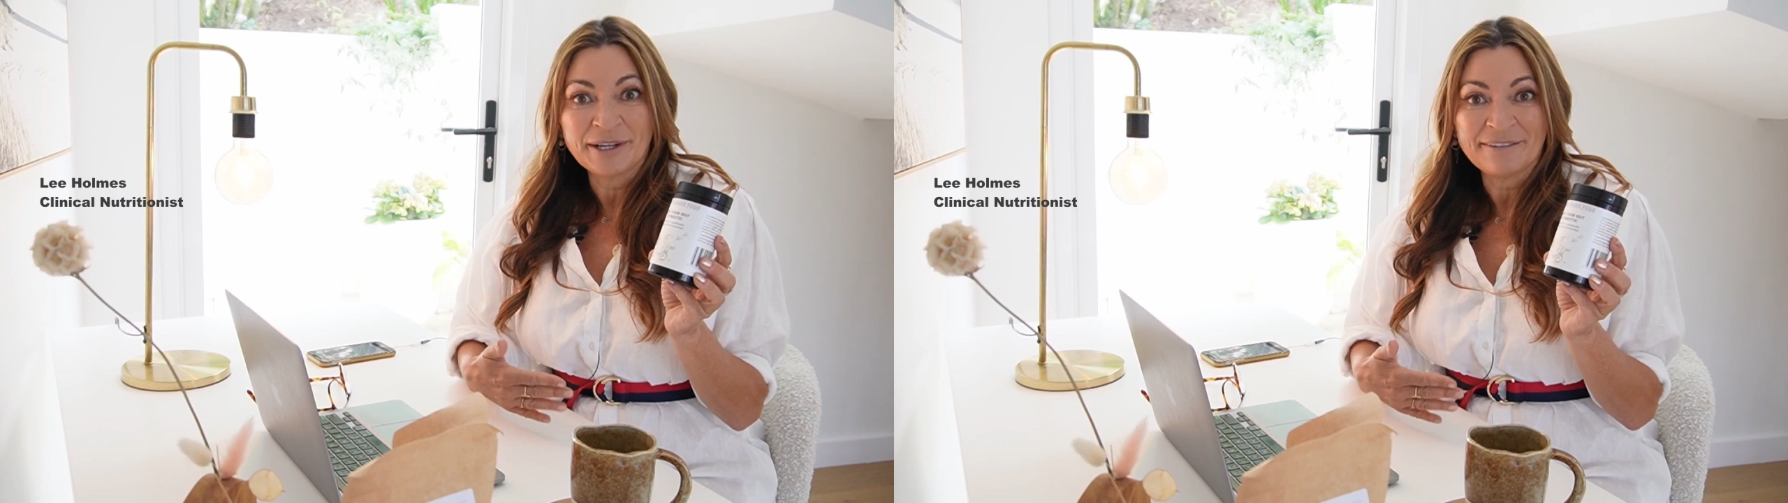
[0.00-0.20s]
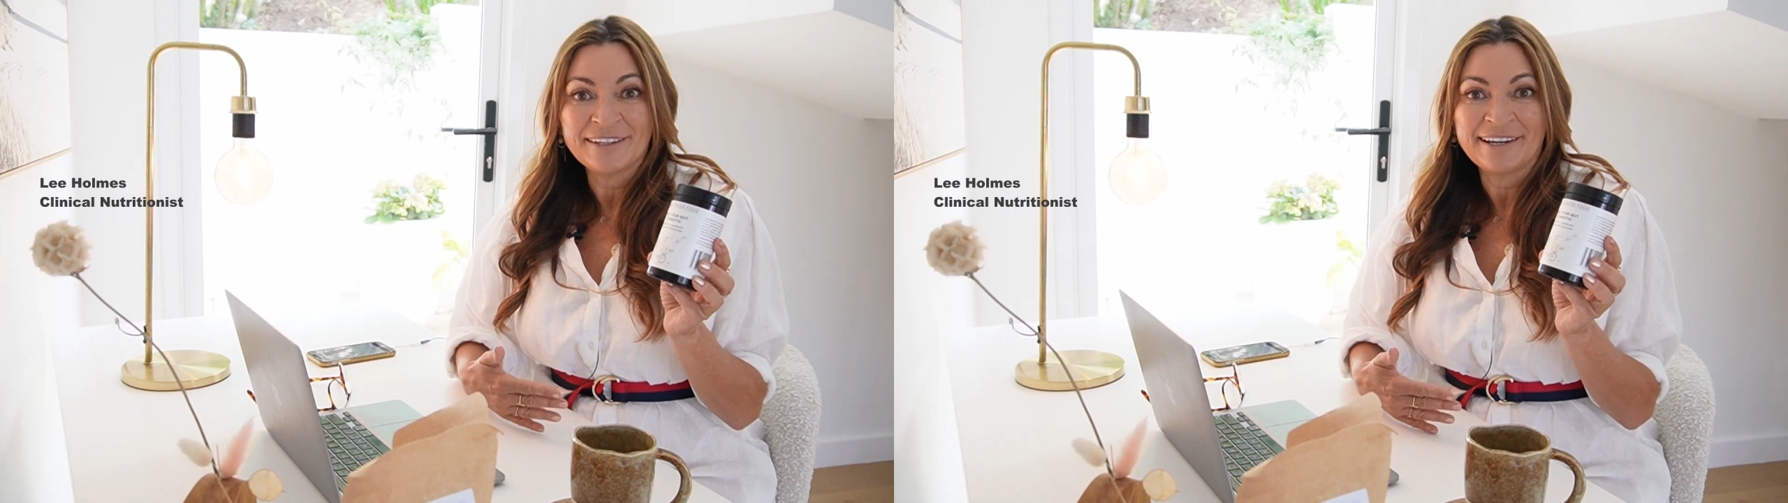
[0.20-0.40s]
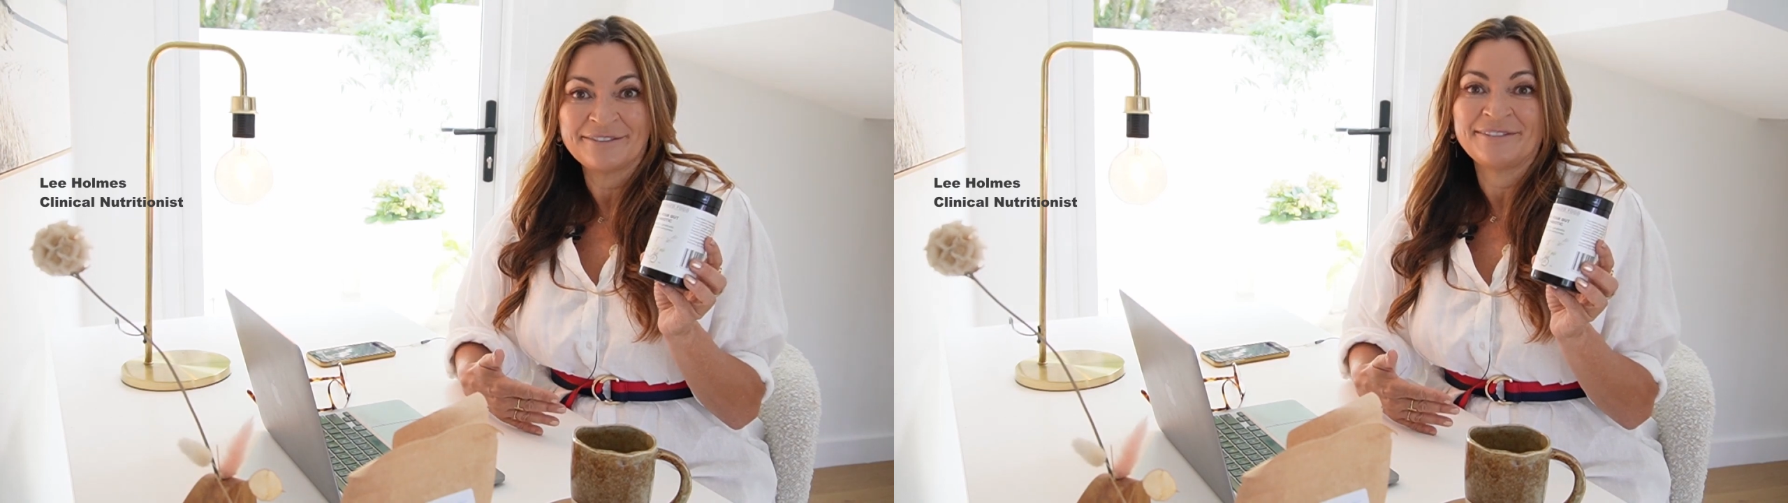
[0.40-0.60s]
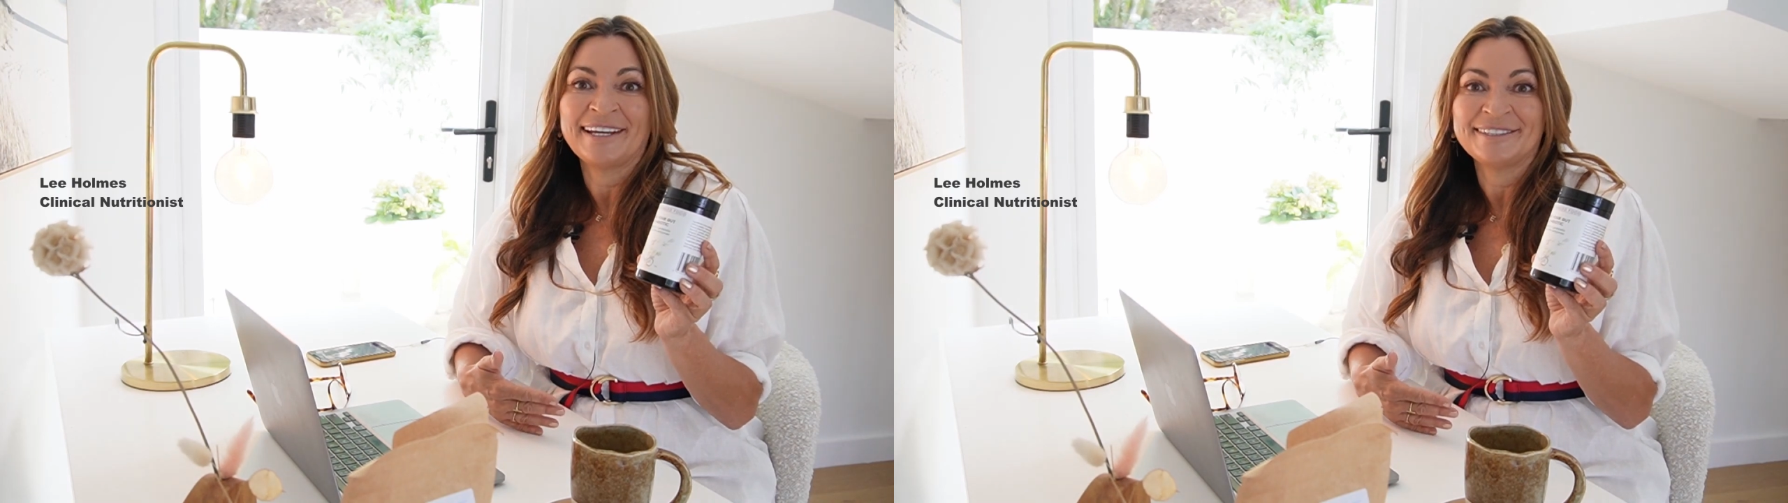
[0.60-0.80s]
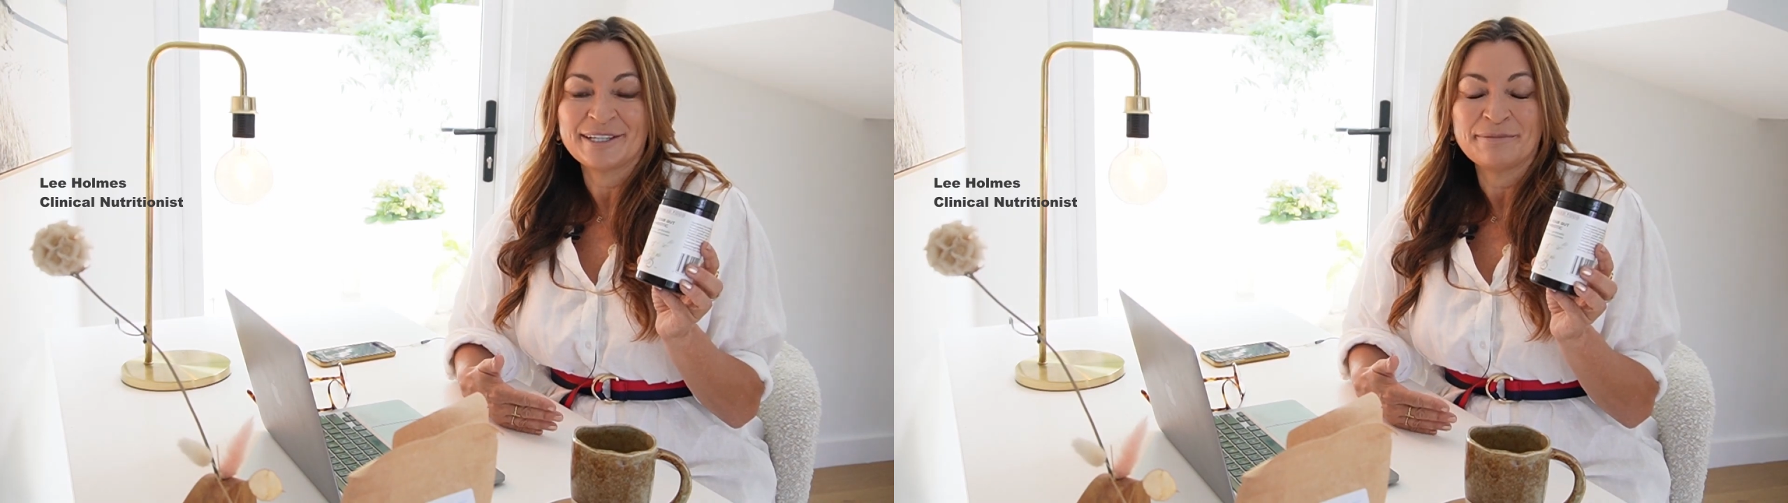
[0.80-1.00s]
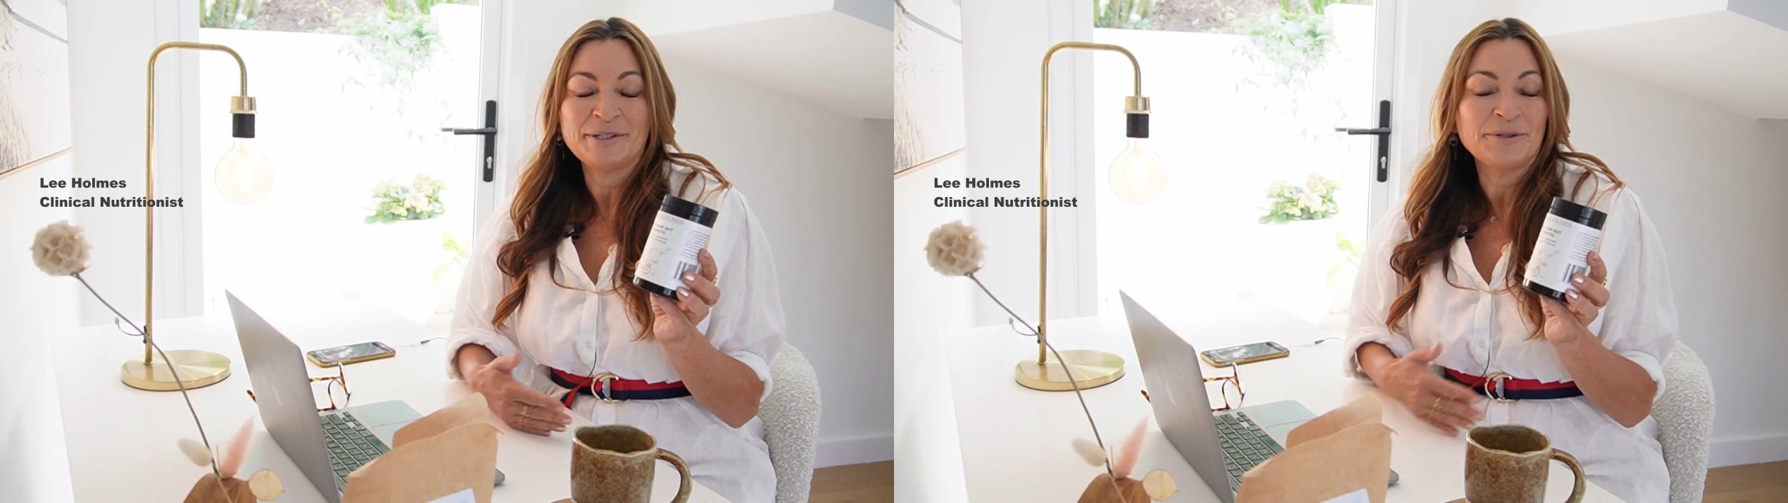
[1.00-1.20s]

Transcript: have that flat tummy